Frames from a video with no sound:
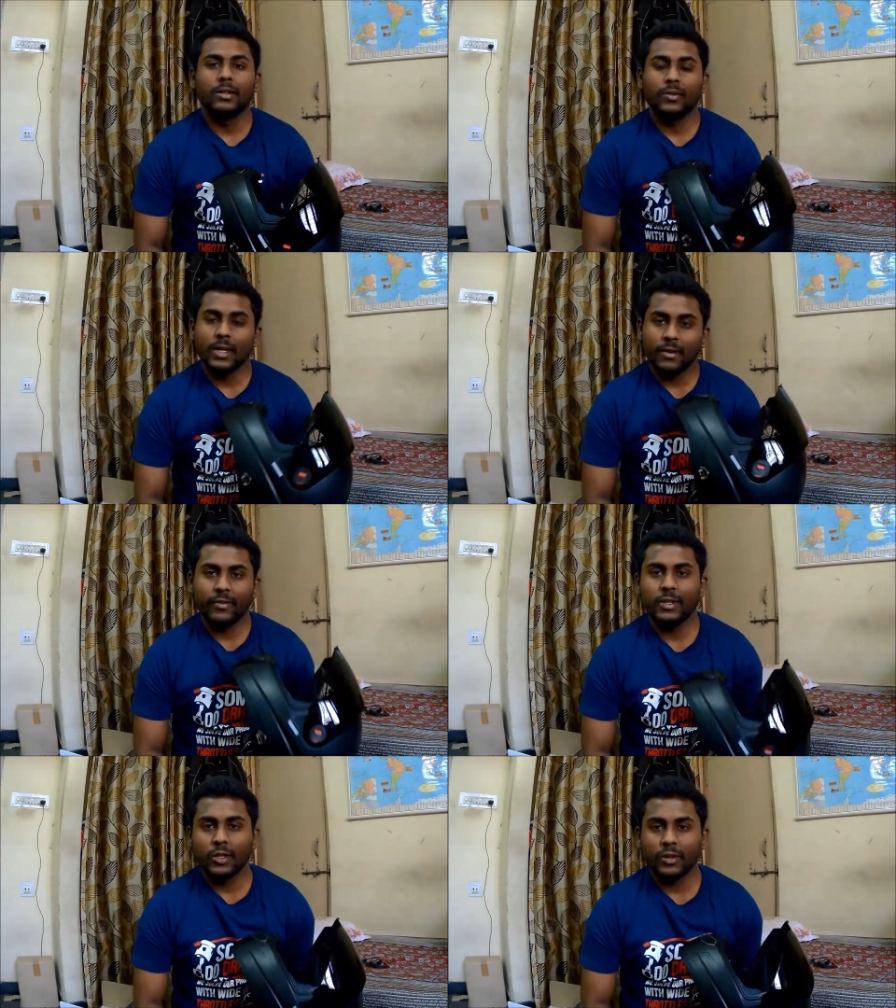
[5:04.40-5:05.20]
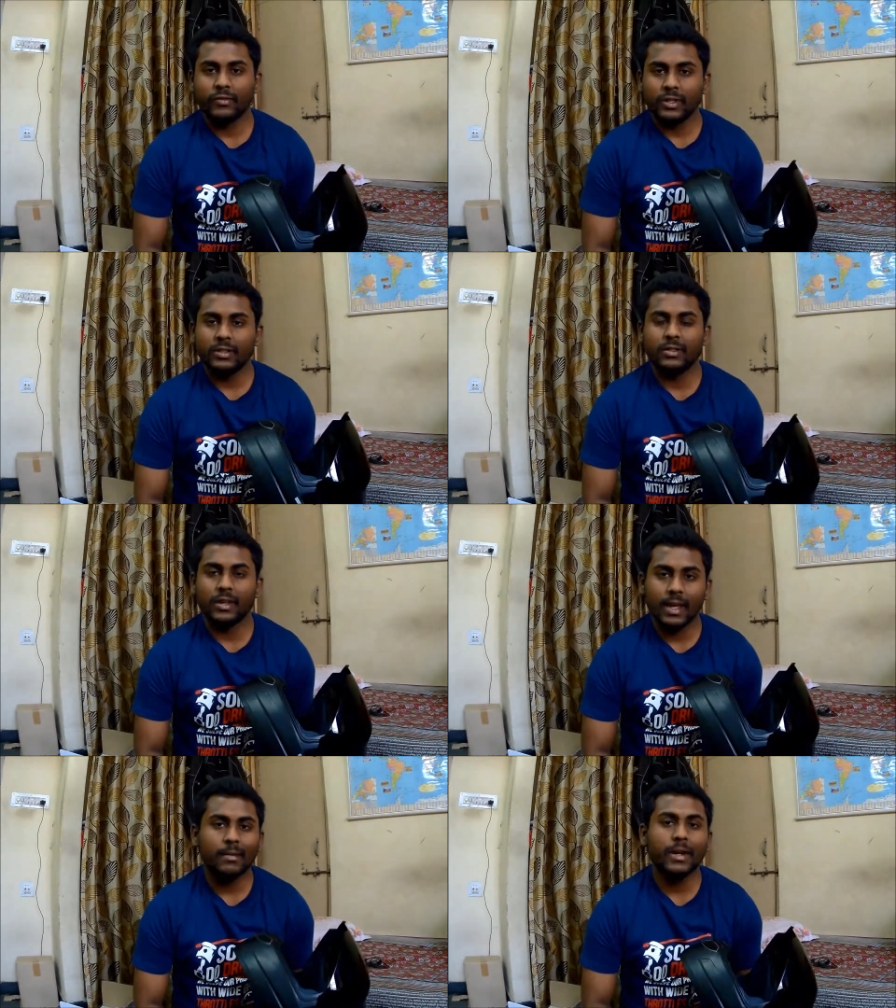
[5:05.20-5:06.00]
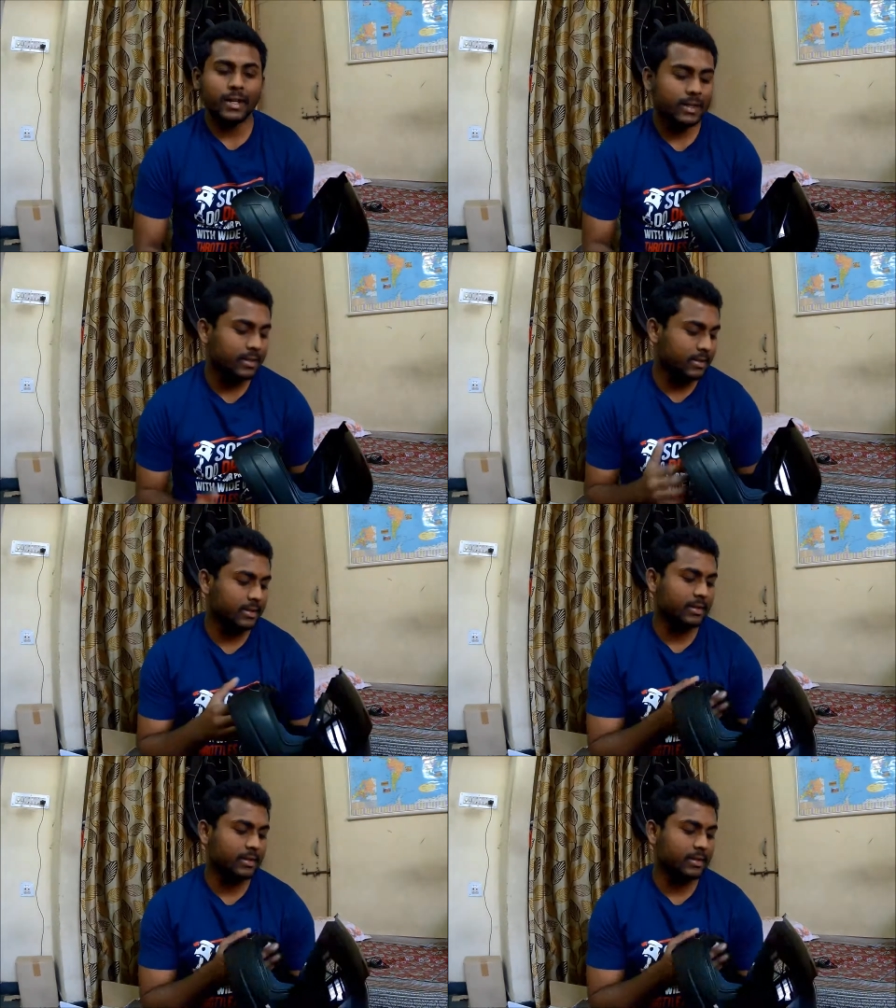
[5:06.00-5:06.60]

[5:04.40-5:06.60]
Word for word: unique feature of this helmet is